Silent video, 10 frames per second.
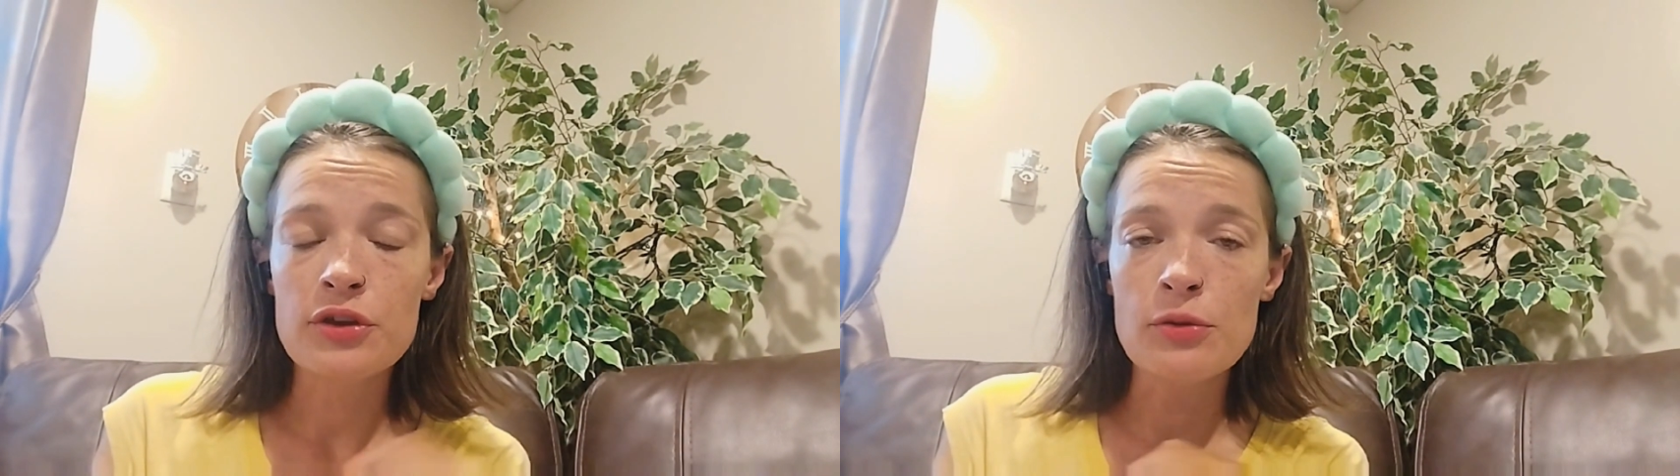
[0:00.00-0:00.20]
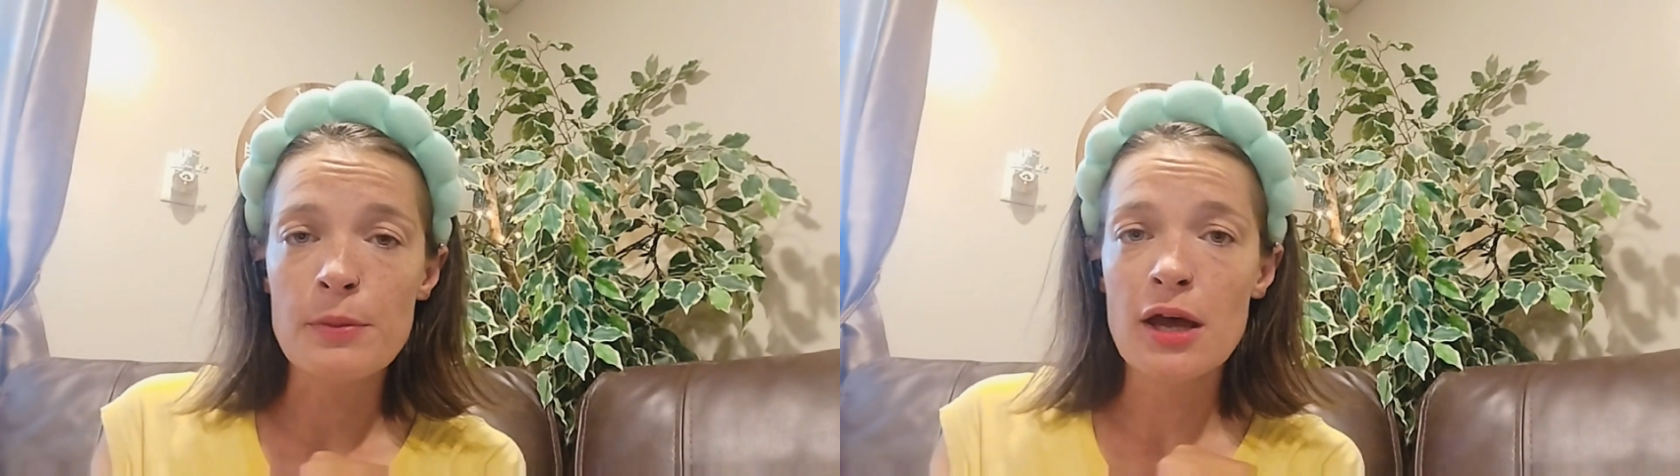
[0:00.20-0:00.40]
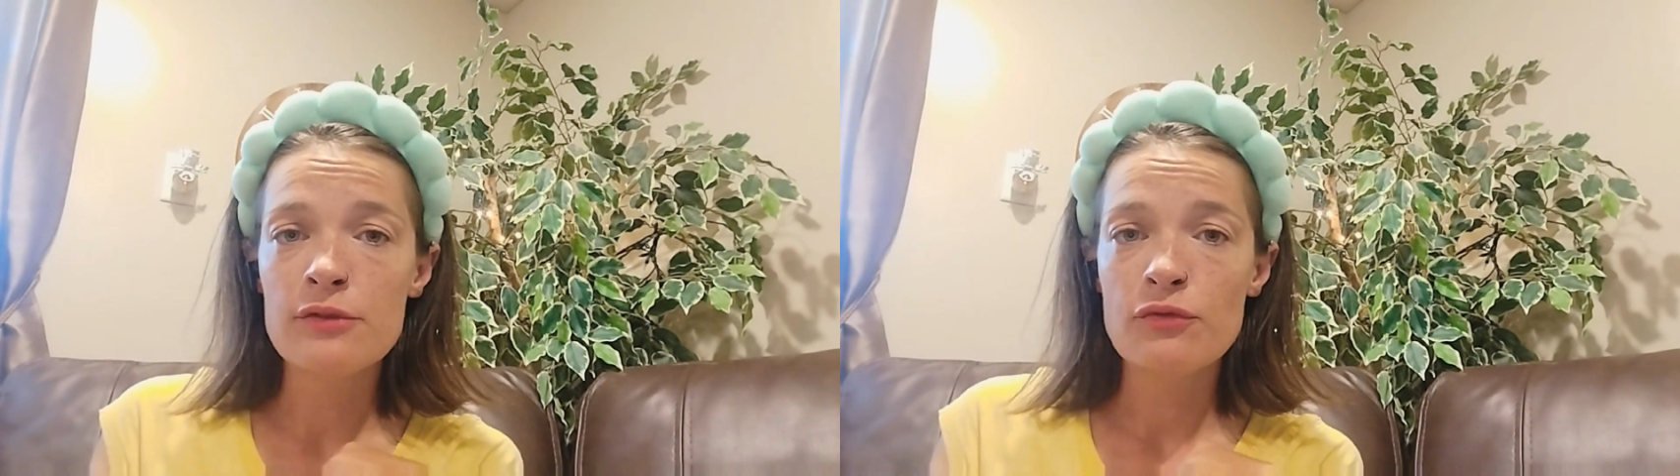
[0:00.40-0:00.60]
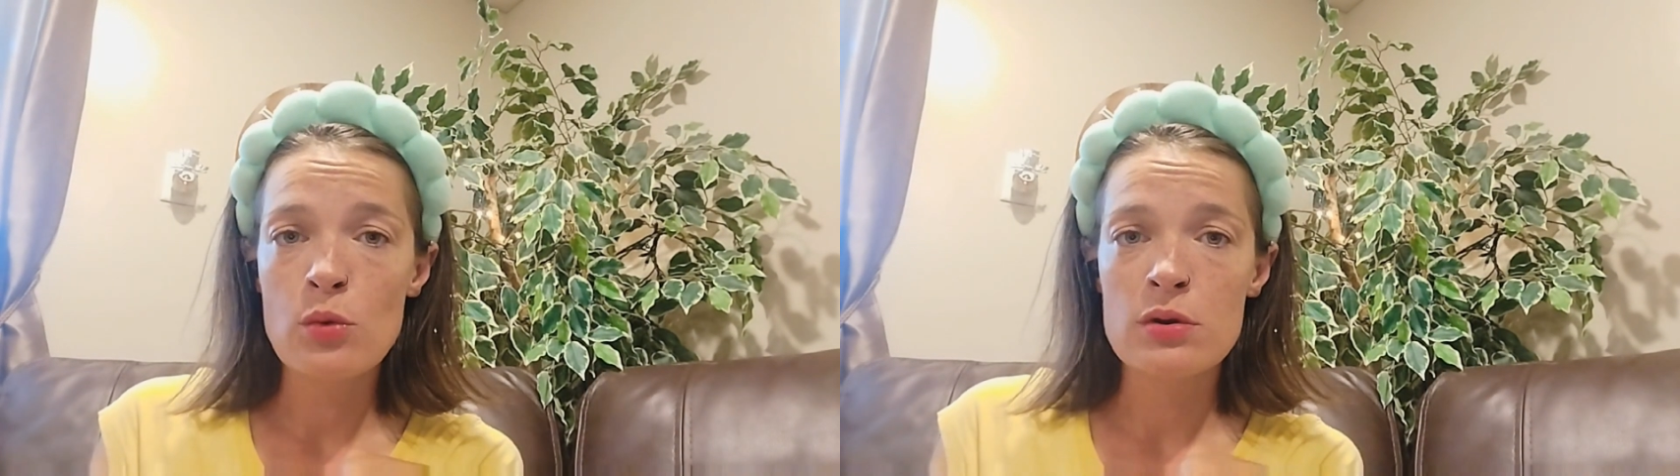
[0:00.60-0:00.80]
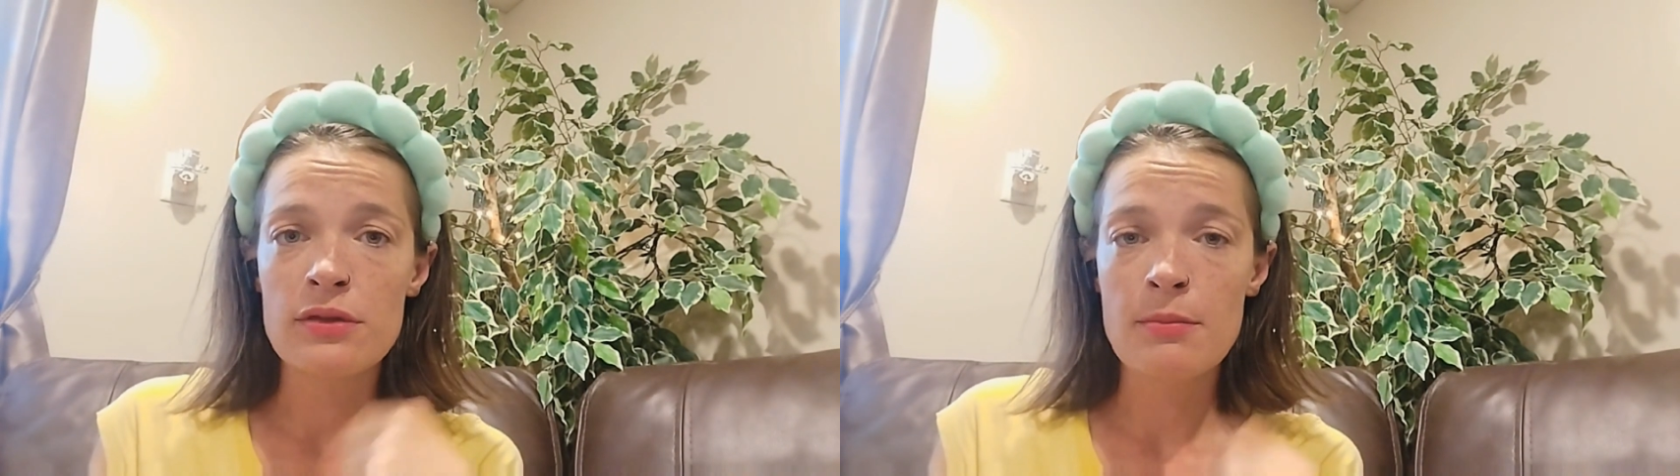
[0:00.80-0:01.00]
coupon
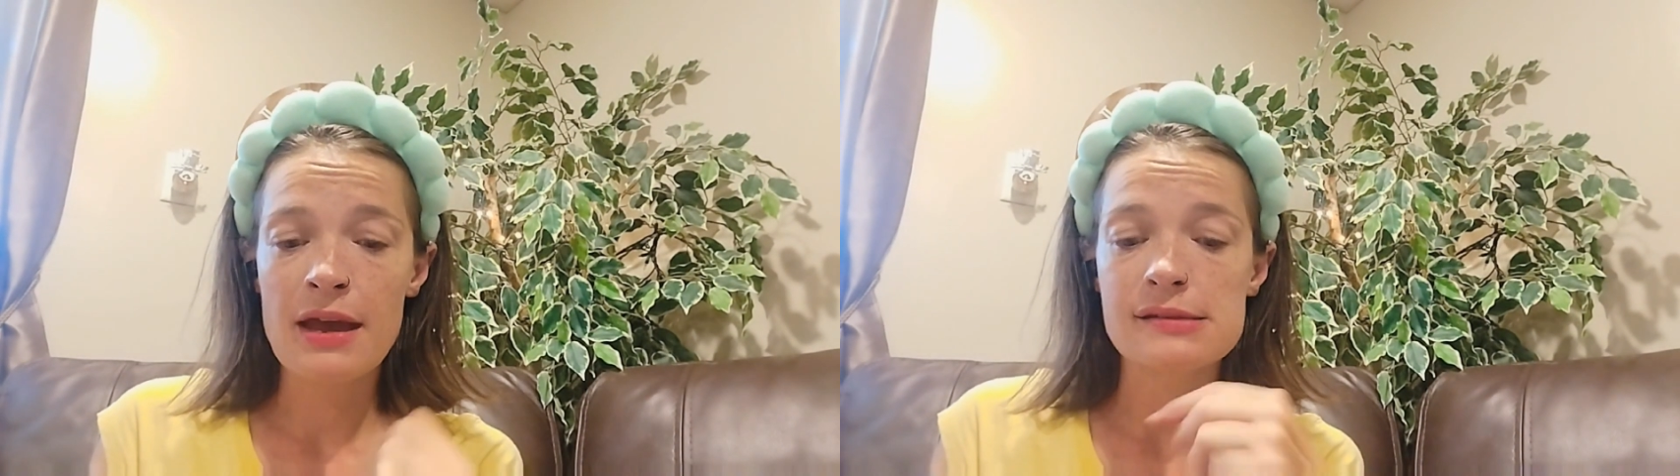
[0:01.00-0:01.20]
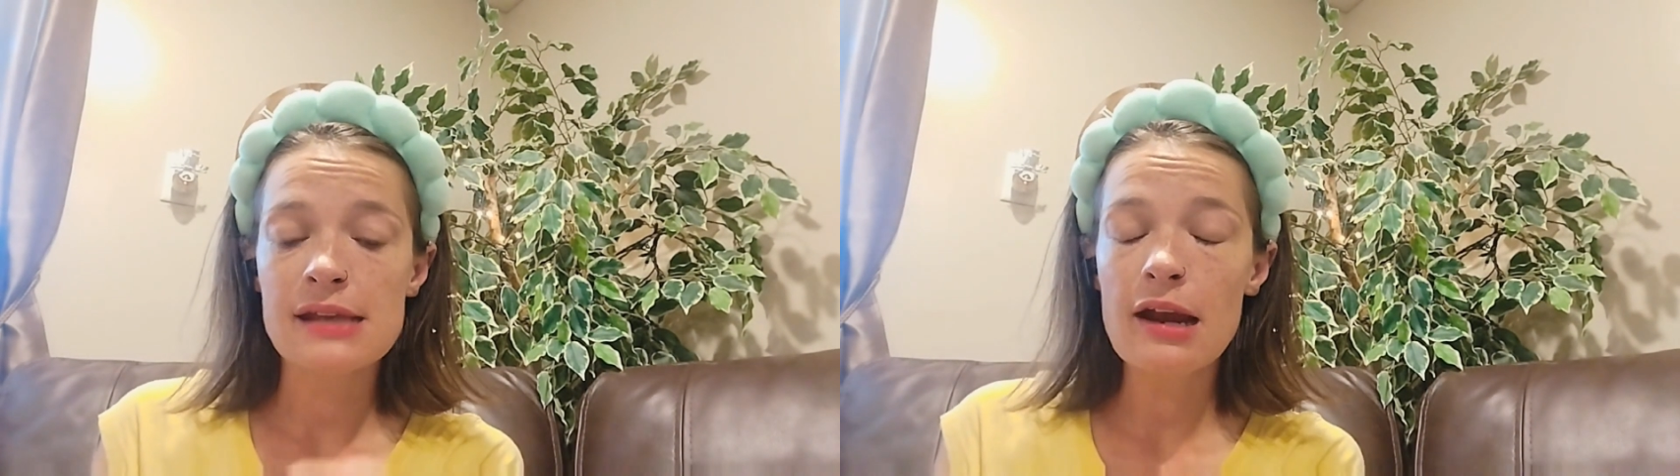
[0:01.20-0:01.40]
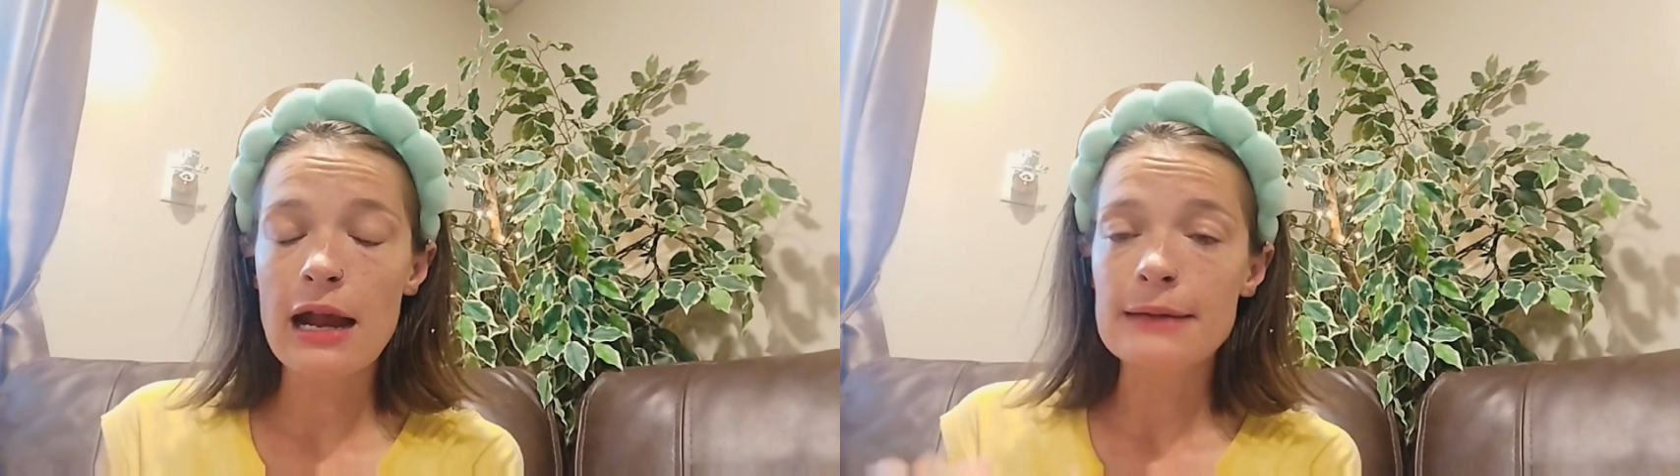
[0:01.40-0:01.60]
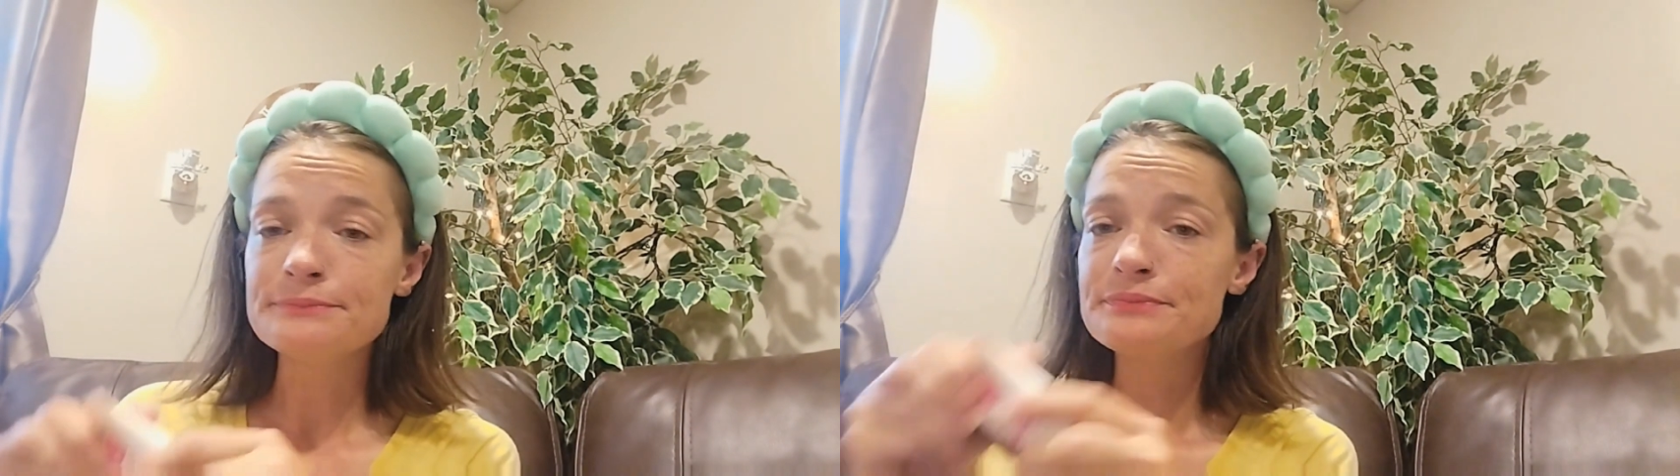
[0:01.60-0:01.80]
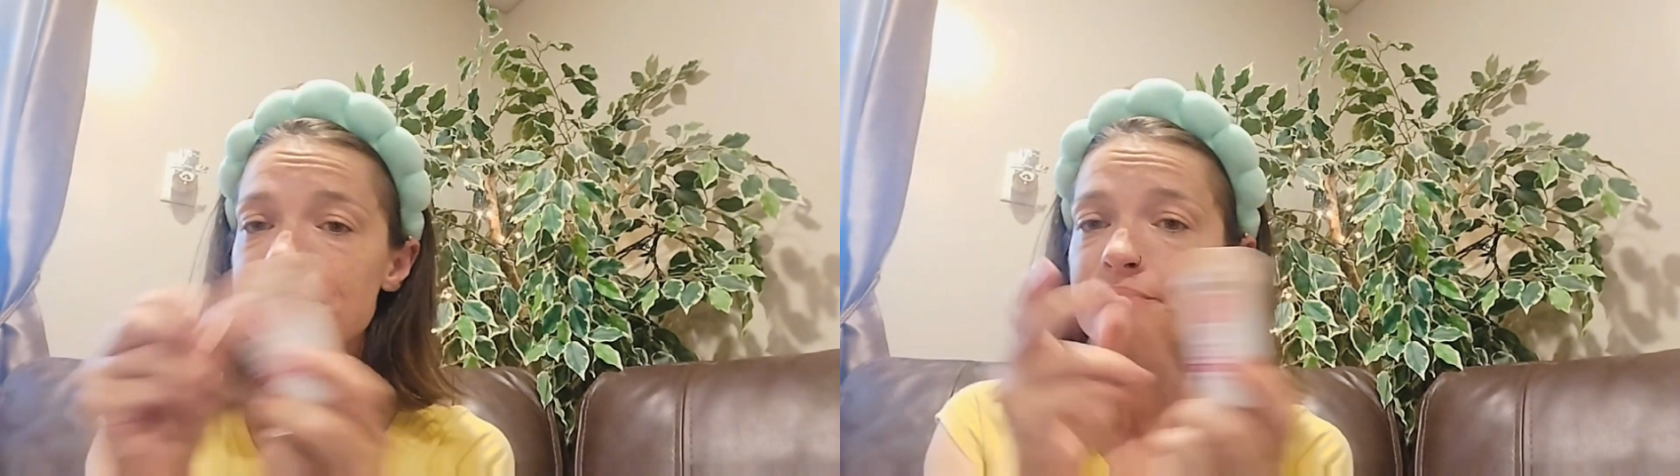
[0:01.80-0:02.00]
for the mascara.